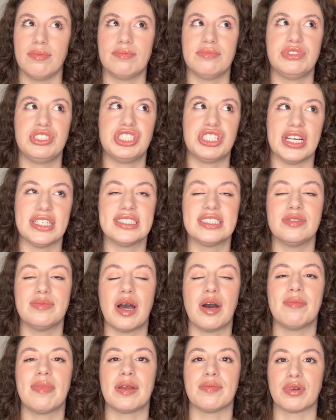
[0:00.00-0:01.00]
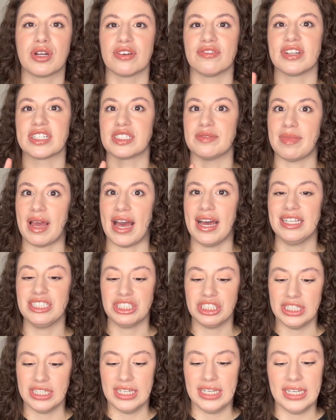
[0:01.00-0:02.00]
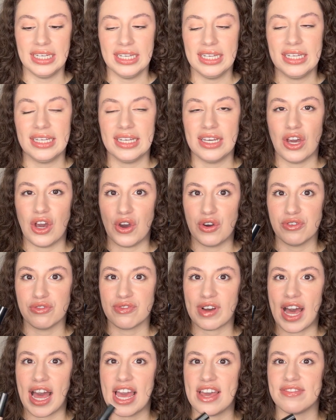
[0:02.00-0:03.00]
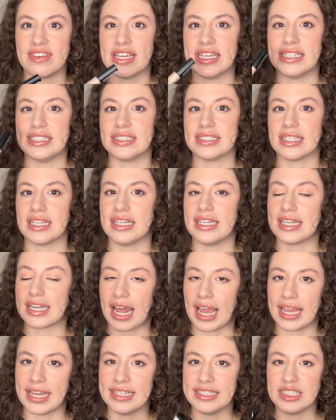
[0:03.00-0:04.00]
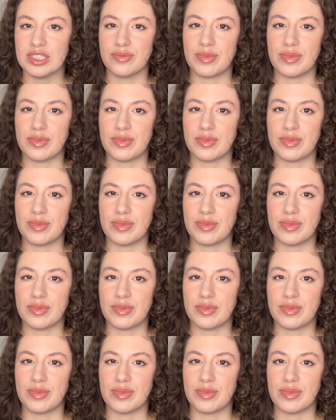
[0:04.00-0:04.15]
just about my perfect match. 05 is nice,